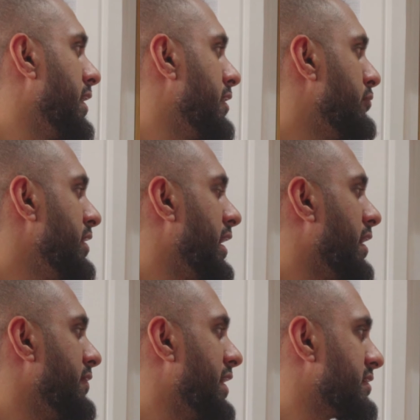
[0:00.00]
a really
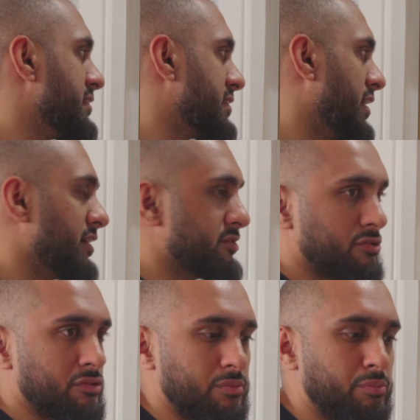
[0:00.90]
heavy exercise
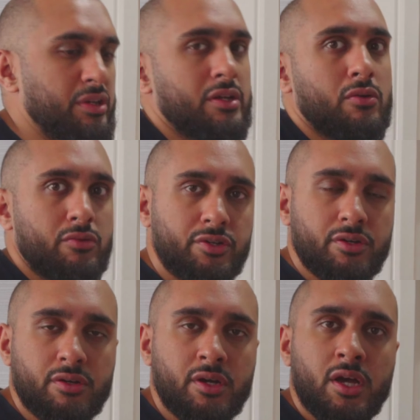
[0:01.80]
to preload
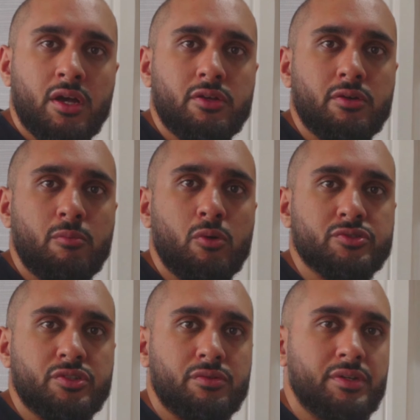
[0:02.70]
your
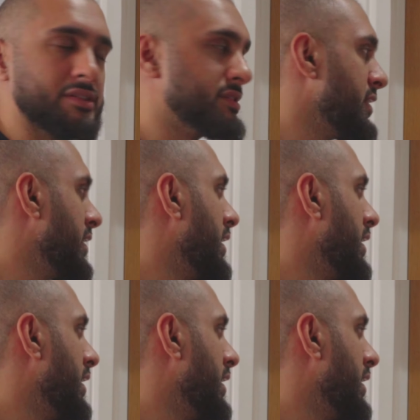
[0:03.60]
motor units,